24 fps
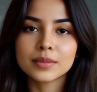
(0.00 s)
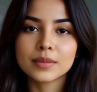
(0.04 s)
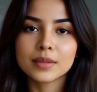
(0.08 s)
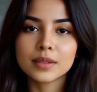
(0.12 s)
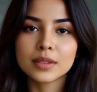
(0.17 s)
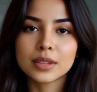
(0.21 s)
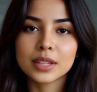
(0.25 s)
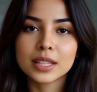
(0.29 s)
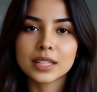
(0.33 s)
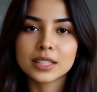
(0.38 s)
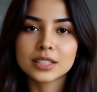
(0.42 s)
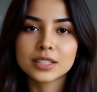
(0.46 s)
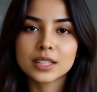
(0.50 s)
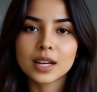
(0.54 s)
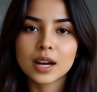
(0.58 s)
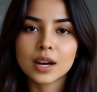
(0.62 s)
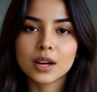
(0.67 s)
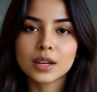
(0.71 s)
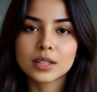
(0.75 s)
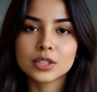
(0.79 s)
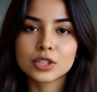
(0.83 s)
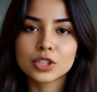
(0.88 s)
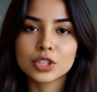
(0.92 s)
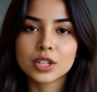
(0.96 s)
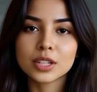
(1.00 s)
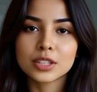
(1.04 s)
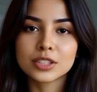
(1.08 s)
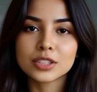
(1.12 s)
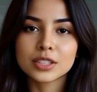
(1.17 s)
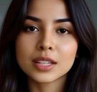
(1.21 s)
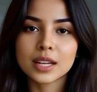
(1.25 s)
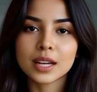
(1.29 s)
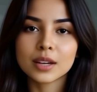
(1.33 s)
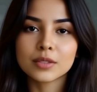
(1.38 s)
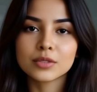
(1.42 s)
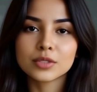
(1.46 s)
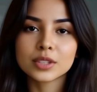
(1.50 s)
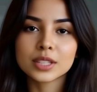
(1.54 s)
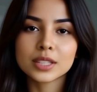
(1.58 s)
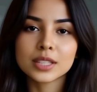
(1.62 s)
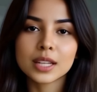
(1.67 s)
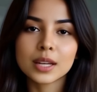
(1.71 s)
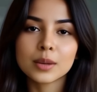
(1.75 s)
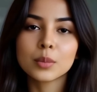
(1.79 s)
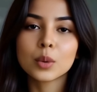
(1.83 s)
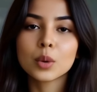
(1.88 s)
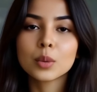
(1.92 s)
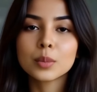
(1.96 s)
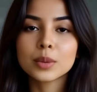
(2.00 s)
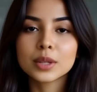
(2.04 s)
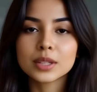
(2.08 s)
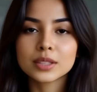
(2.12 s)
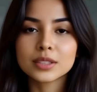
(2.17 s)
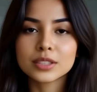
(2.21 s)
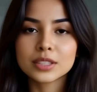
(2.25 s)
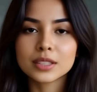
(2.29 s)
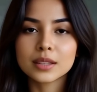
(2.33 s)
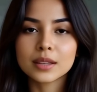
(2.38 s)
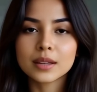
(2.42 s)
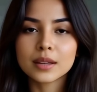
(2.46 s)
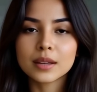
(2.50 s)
These aren't just everyday moments,